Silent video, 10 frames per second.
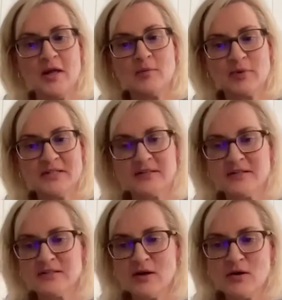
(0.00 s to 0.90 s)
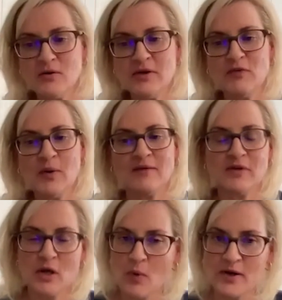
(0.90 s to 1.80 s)
Please let us know if you have any
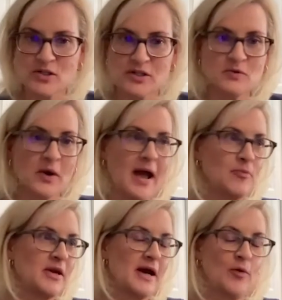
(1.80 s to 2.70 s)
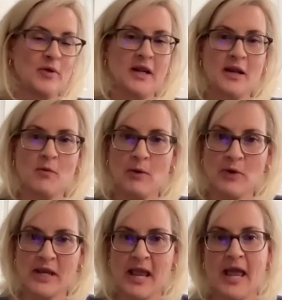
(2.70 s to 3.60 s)
questions. We're happy to help in any way we
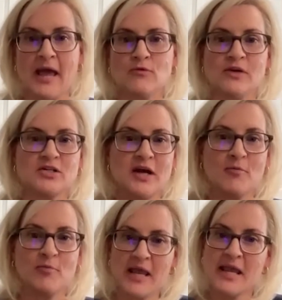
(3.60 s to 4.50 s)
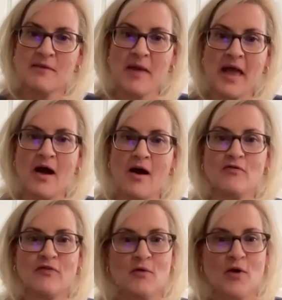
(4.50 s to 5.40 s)
can. Reach out email,
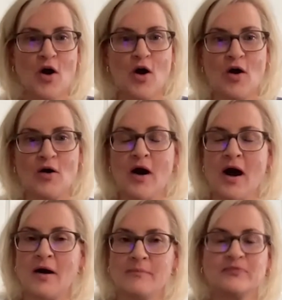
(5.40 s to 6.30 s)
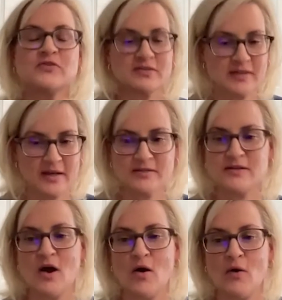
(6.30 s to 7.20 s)
phone call. Just let us
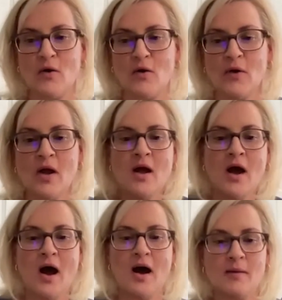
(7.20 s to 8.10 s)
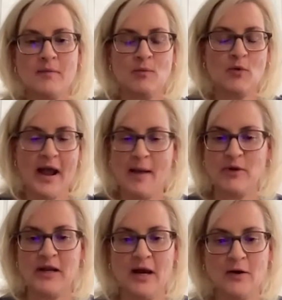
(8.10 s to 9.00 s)
know. And we're happy to
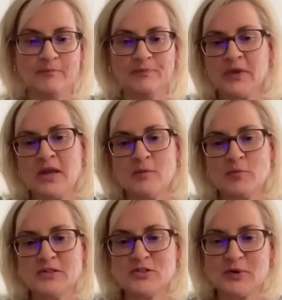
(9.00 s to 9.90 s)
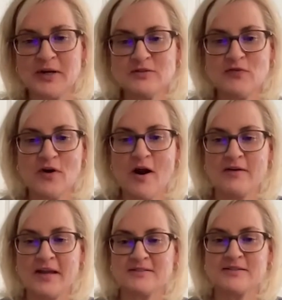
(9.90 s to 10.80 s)
help. Please join us for our
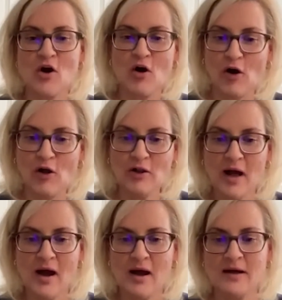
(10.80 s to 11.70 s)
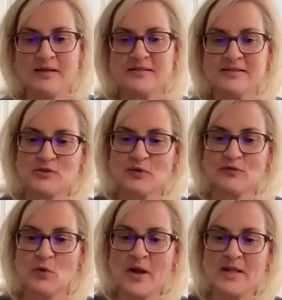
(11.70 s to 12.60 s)
next call. It's scheduled for
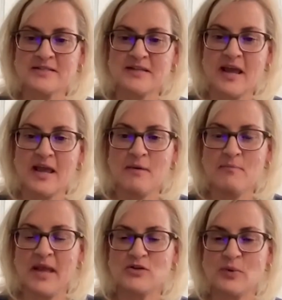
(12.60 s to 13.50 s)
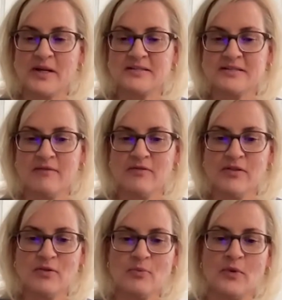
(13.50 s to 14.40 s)
Wednesday, May 27th.
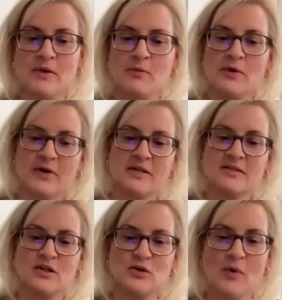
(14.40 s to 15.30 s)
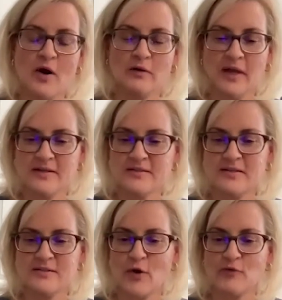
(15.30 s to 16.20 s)
We will continue our legacy
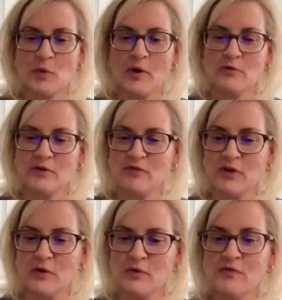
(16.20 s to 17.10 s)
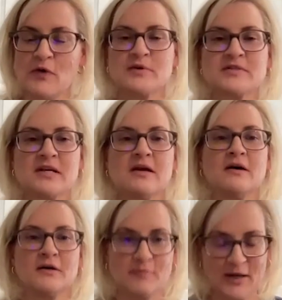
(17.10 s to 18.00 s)
software review, focusing
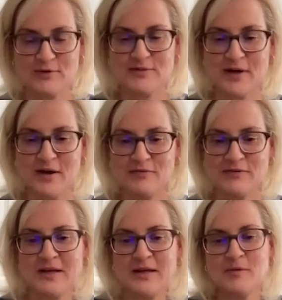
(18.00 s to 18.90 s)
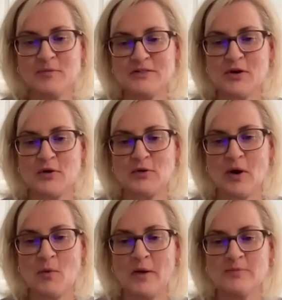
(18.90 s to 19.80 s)
on Microsoft. Please go to our
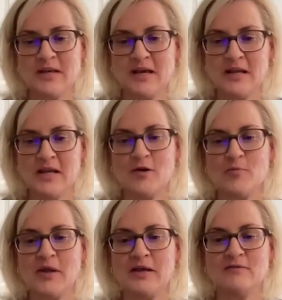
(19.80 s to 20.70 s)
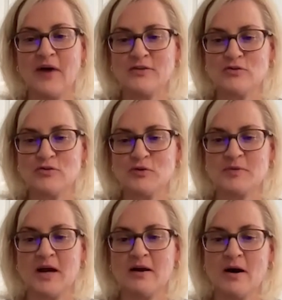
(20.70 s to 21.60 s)
website,
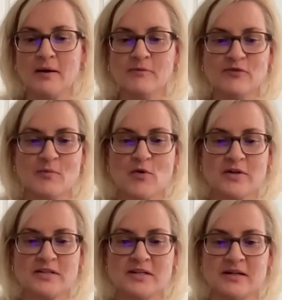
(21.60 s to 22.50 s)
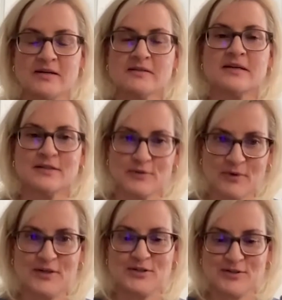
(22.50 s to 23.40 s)
erpadvisorsgroup.com, for more details and to
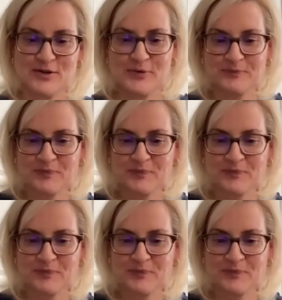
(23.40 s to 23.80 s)
register.